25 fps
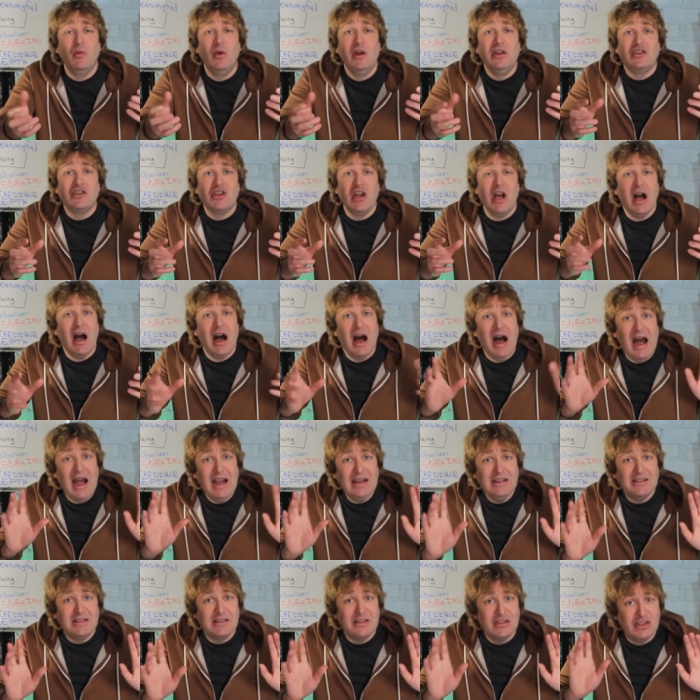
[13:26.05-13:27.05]
which
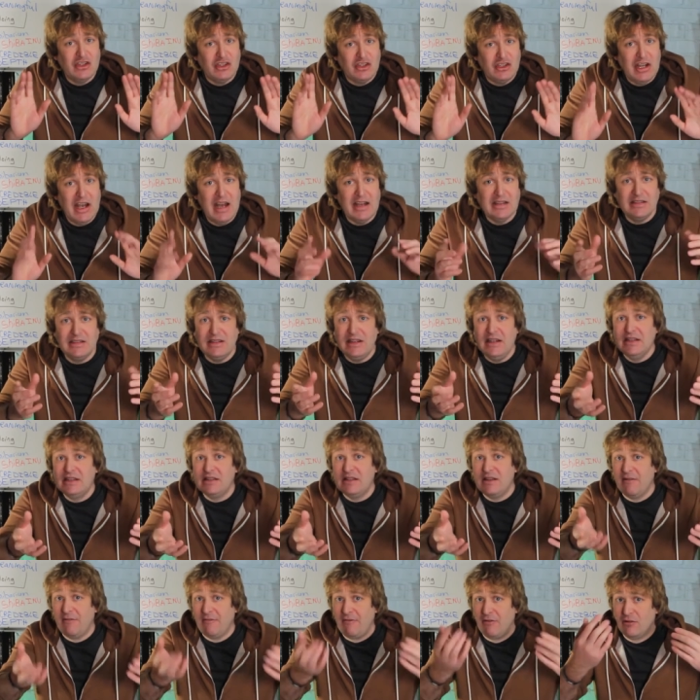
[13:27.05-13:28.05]
I suggest
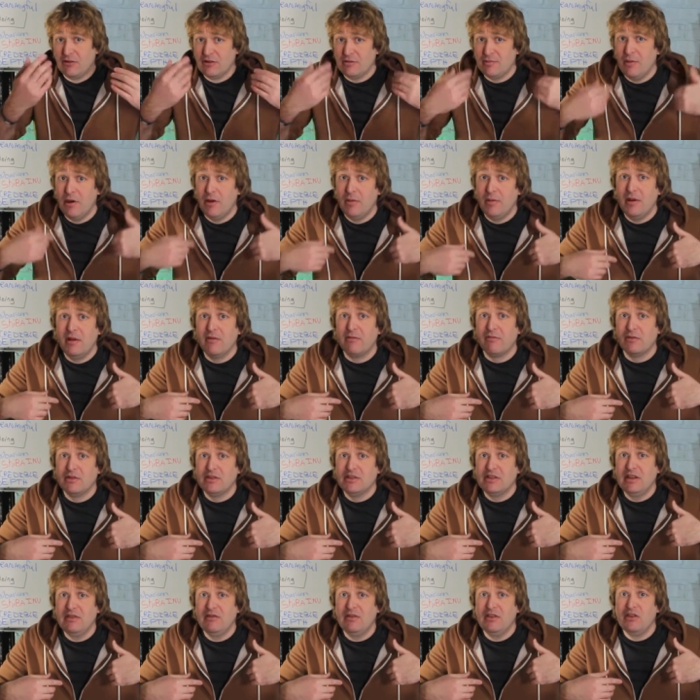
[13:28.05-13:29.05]
is the first moment of
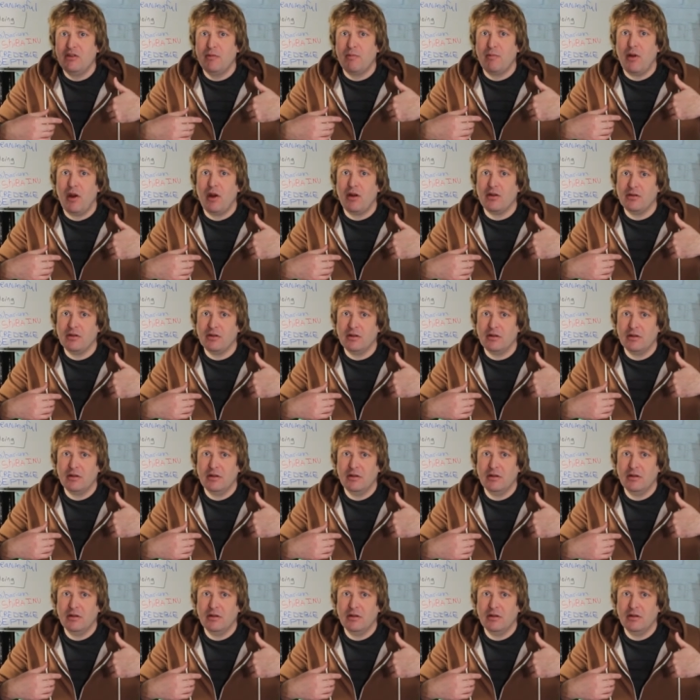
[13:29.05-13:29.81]
receiving your partner.